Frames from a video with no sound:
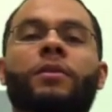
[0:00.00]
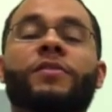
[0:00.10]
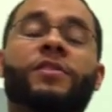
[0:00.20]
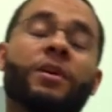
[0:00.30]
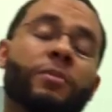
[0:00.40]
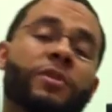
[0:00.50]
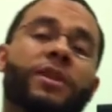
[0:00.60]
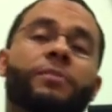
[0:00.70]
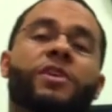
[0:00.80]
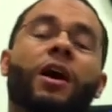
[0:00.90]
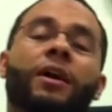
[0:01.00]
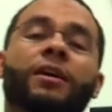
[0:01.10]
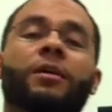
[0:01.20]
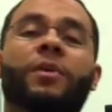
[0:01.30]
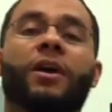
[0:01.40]
This number that I'm
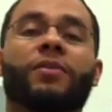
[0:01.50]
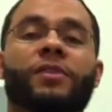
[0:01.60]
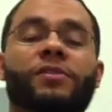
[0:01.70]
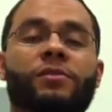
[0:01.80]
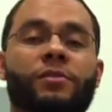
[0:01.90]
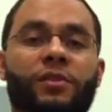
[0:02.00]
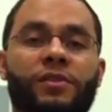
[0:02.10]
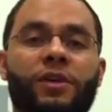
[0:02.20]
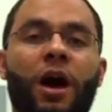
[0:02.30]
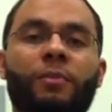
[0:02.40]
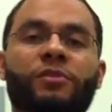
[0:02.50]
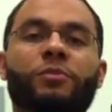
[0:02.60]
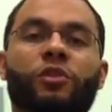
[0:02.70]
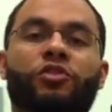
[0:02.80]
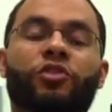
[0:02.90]
talking about, this
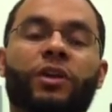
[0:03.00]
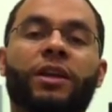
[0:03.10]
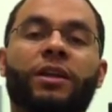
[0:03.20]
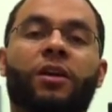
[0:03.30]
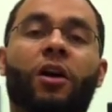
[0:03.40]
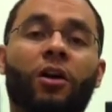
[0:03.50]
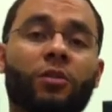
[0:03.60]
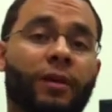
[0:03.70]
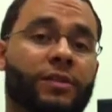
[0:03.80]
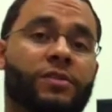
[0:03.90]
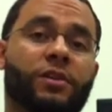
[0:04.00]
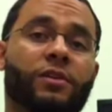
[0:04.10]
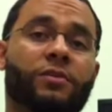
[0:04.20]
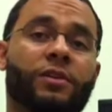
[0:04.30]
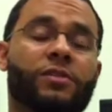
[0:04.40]
optimal training heart rate
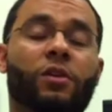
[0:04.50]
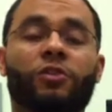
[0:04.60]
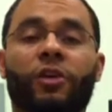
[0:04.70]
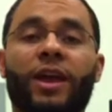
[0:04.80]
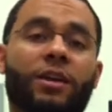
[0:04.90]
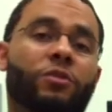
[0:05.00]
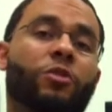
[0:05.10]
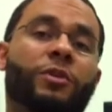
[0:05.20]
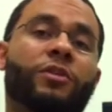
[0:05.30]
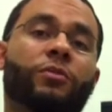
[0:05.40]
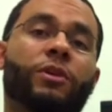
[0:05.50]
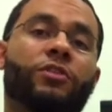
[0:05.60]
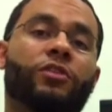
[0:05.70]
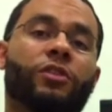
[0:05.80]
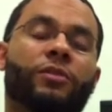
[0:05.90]
zone, is called your anaerobic
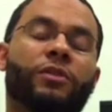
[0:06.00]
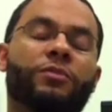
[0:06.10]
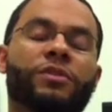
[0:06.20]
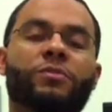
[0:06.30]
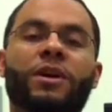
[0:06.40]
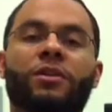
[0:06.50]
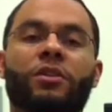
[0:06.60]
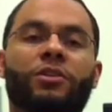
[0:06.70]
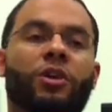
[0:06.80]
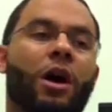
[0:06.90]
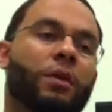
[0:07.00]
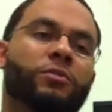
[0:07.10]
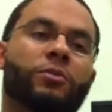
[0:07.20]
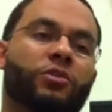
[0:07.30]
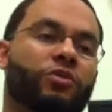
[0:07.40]
threshold. And the reason why I call it your
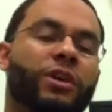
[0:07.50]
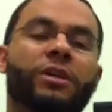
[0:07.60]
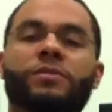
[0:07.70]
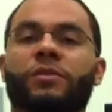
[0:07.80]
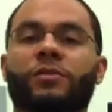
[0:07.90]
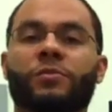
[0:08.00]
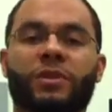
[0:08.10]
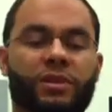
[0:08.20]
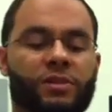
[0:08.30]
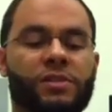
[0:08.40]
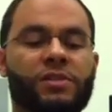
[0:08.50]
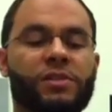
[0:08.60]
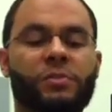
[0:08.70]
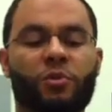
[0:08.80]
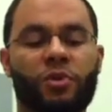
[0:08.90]
optimal training zone is because this
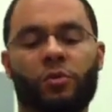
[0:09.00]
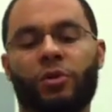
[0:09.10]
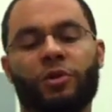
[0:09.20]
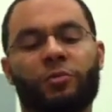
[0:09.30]
is a point where